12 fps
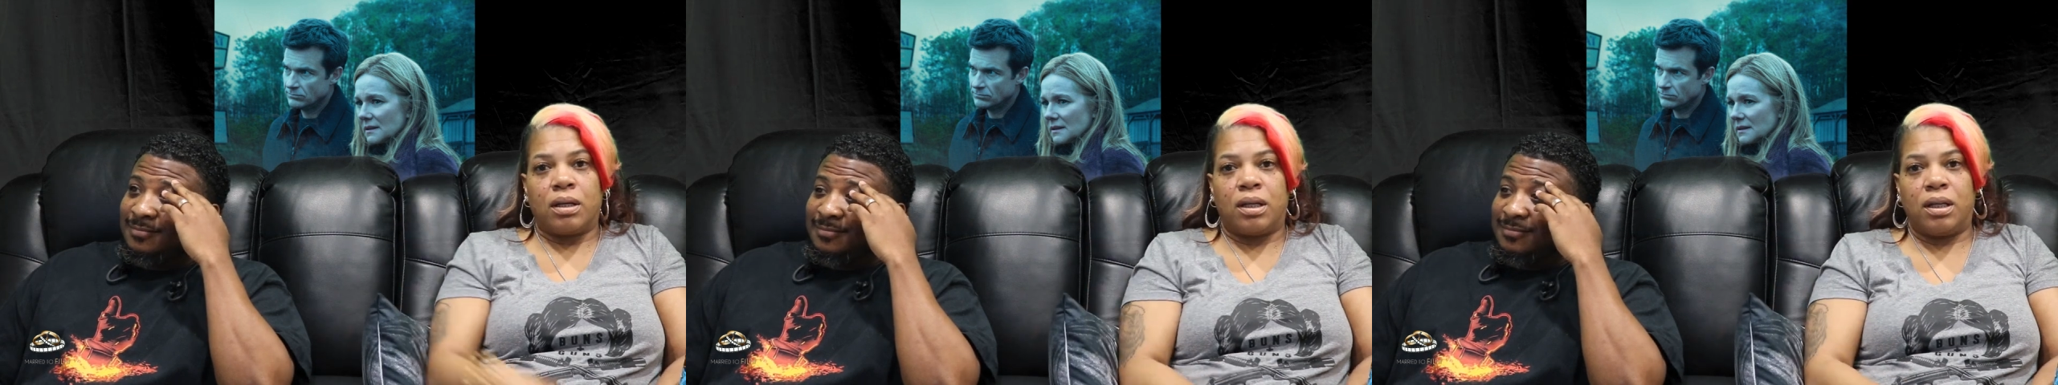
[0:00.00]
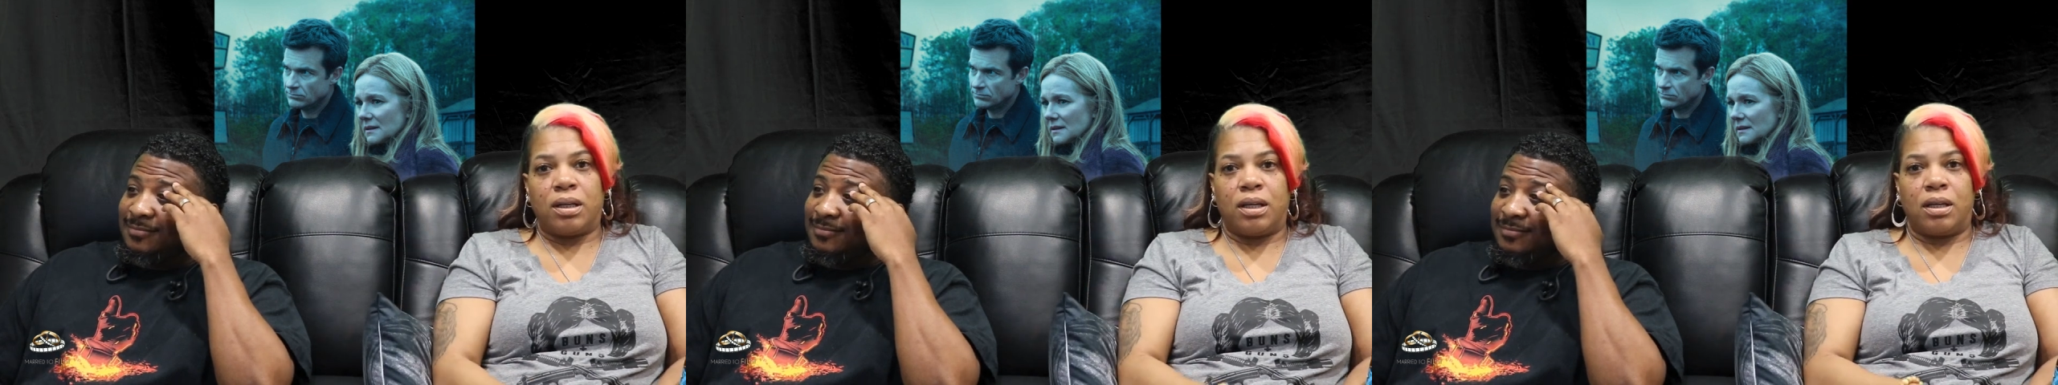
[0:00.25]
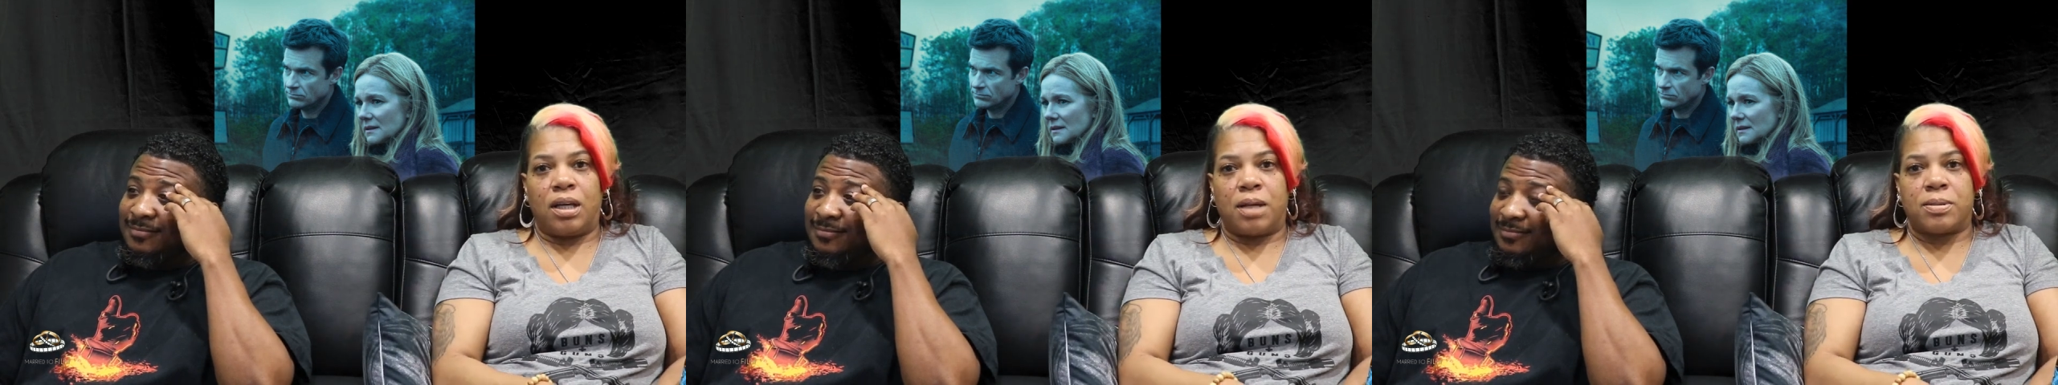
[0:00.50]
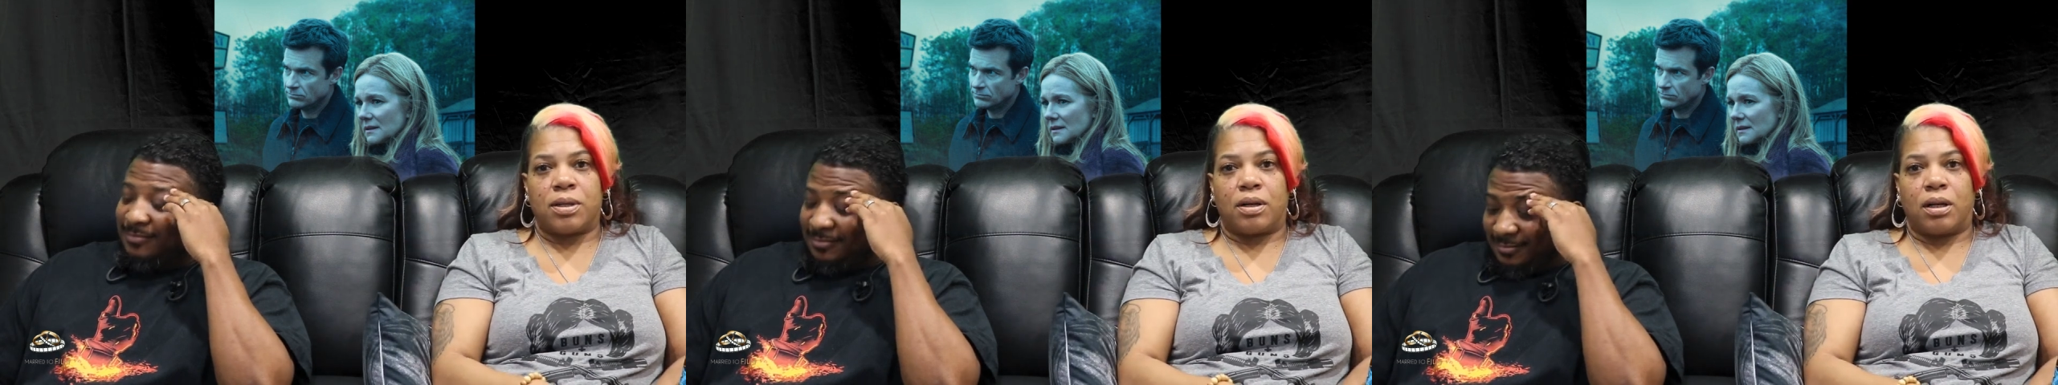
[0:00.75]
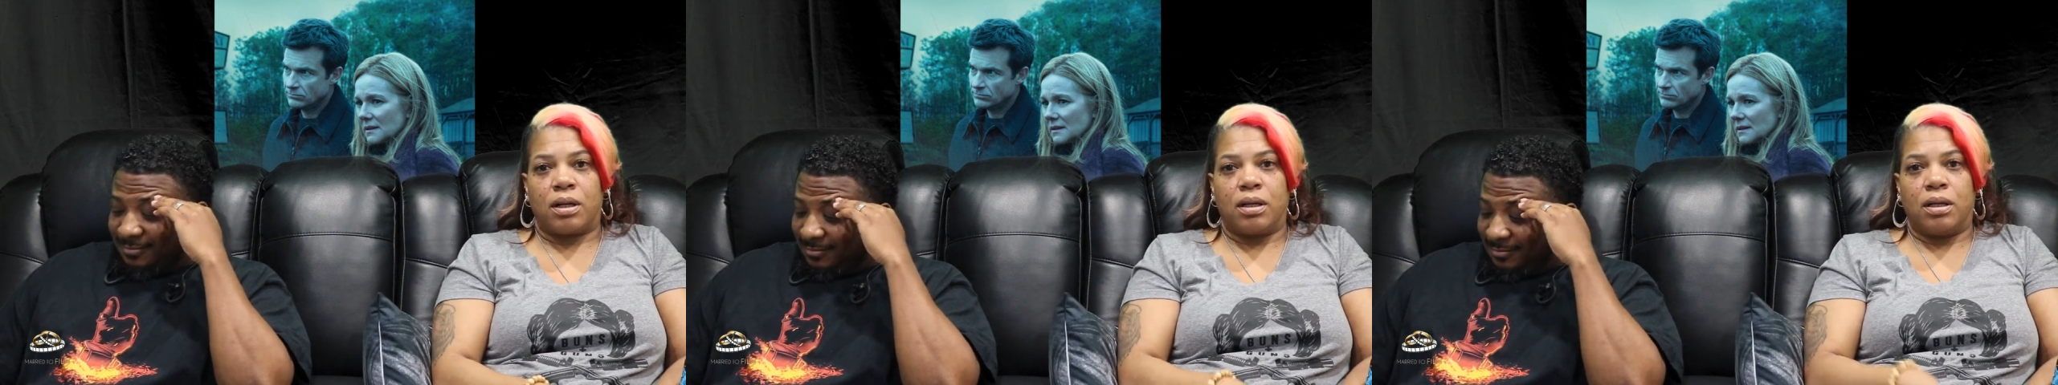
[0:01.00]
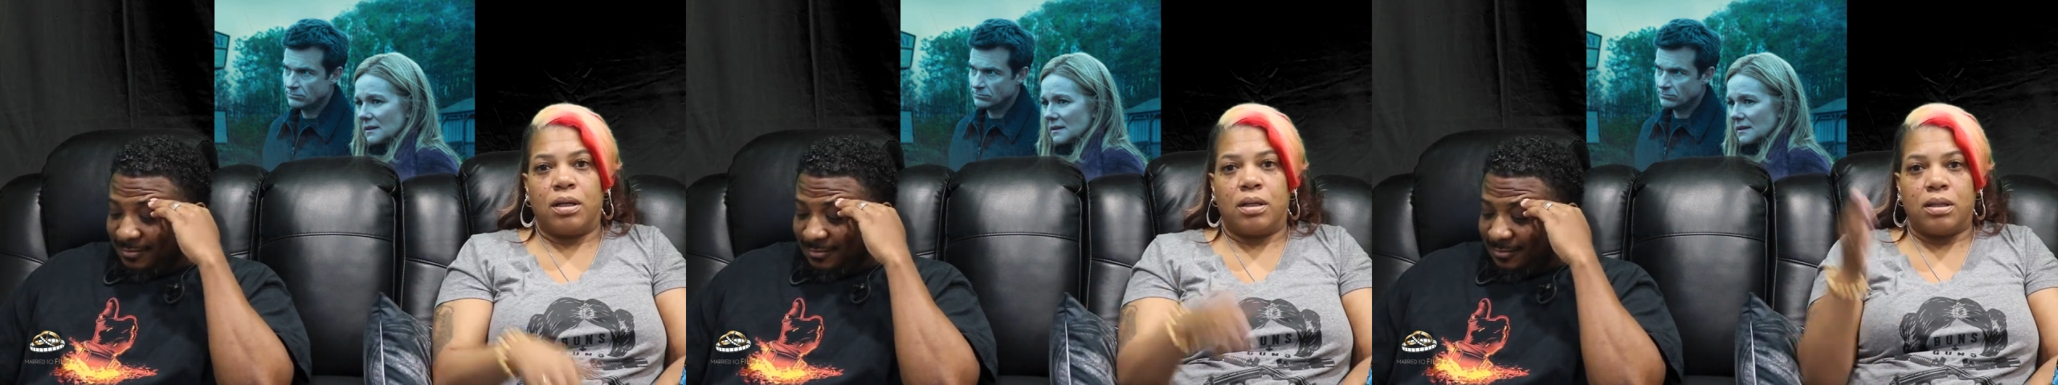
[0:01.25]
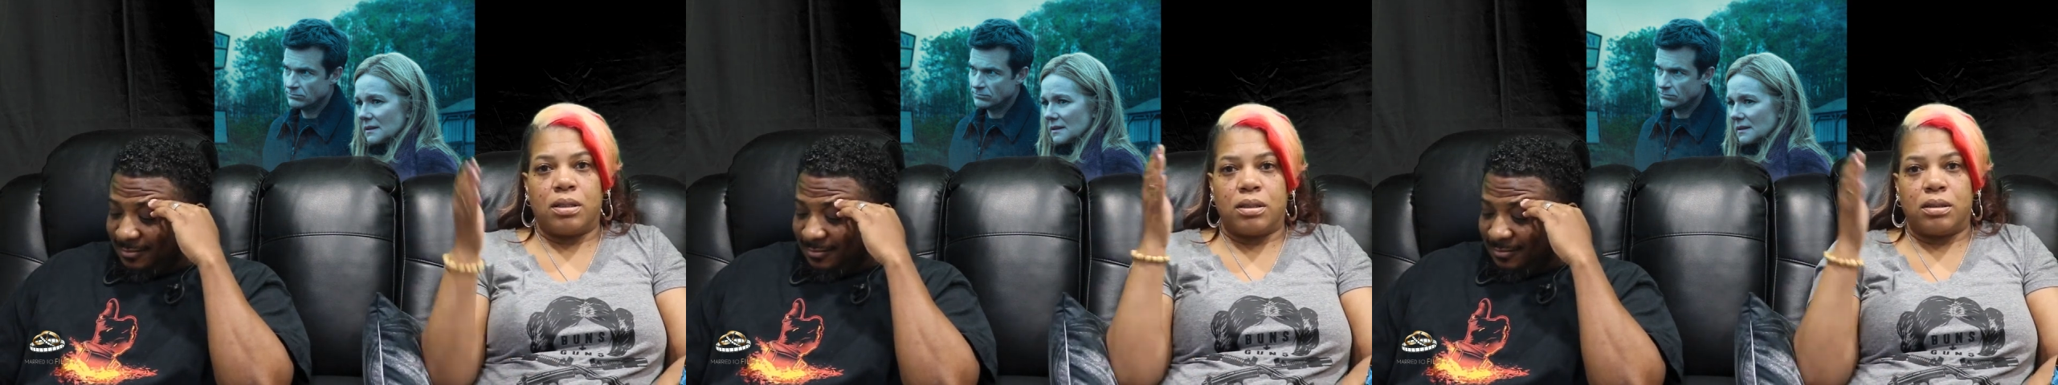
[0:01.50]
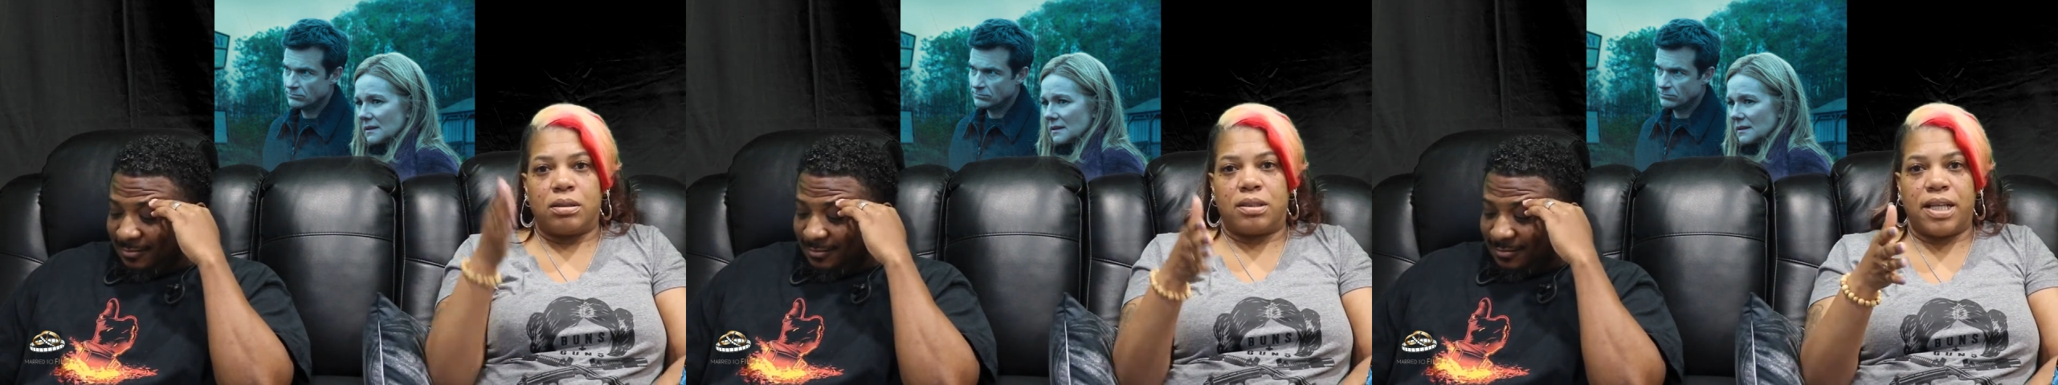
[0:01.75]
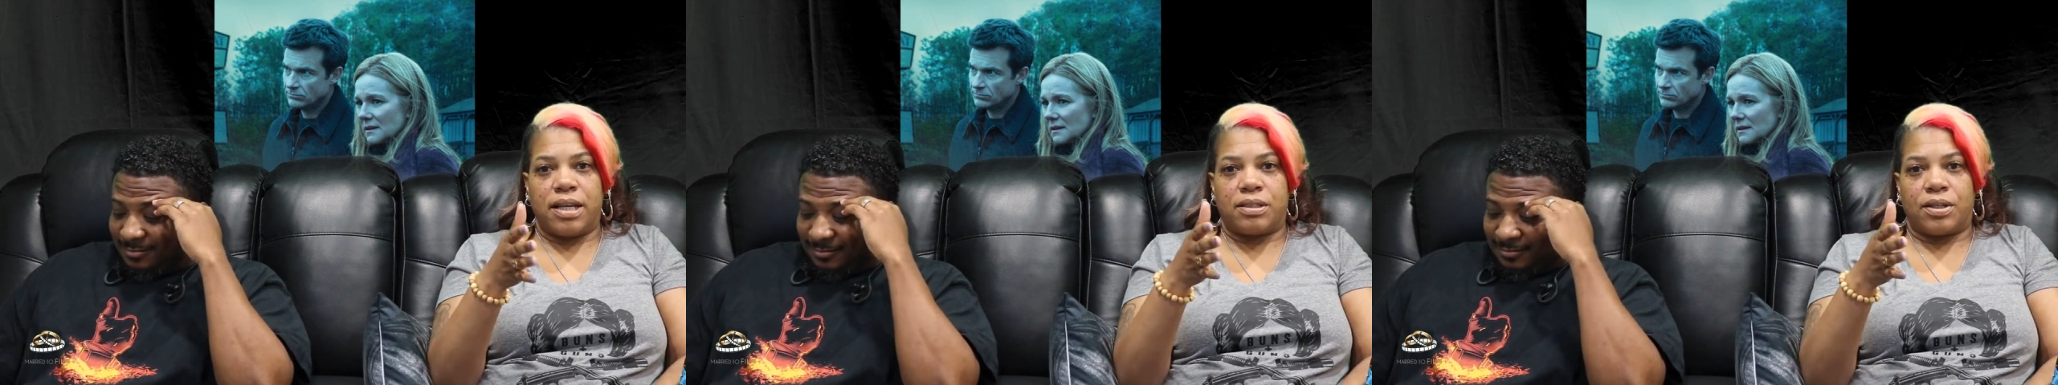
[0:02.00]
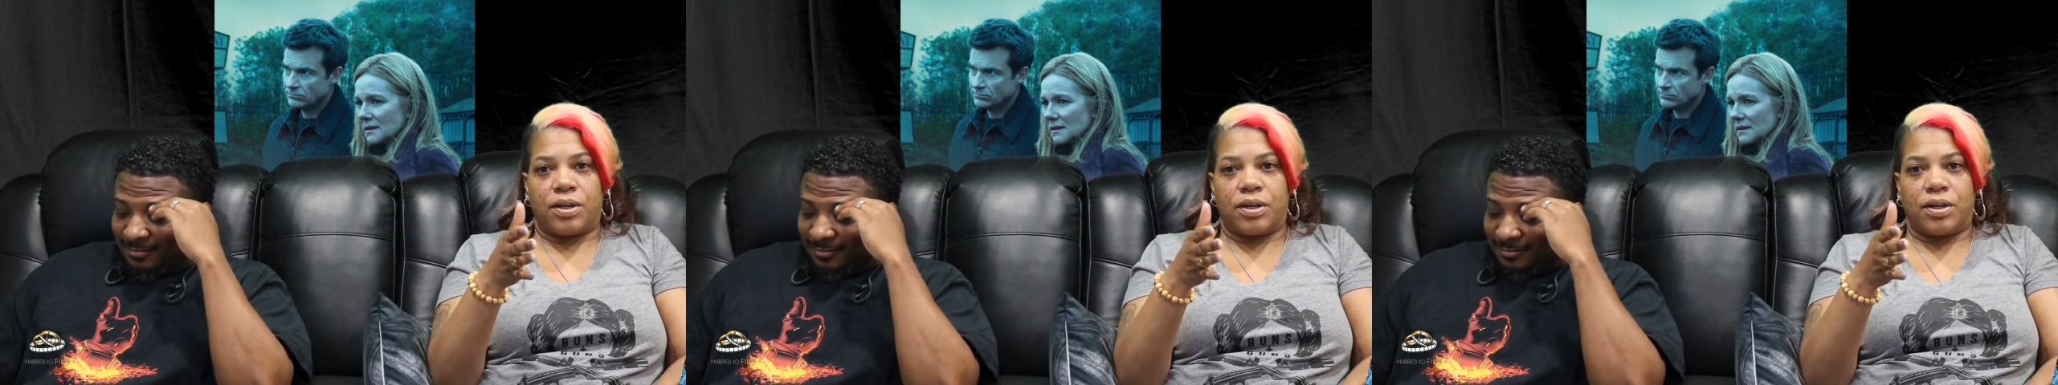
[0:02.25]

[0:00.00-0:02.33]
Speaker 1: He kidnaps her, takes